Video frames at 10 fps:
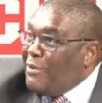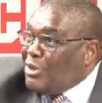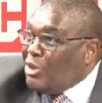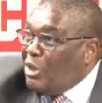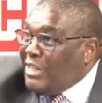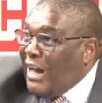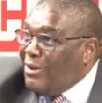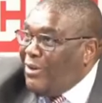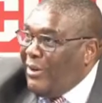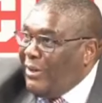Total
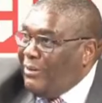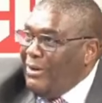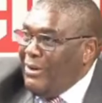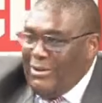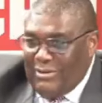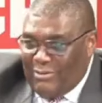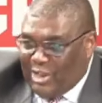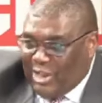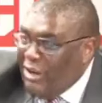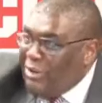Oil,
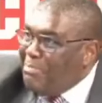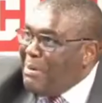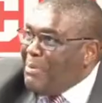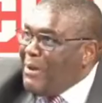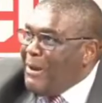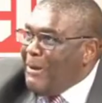Shell BP,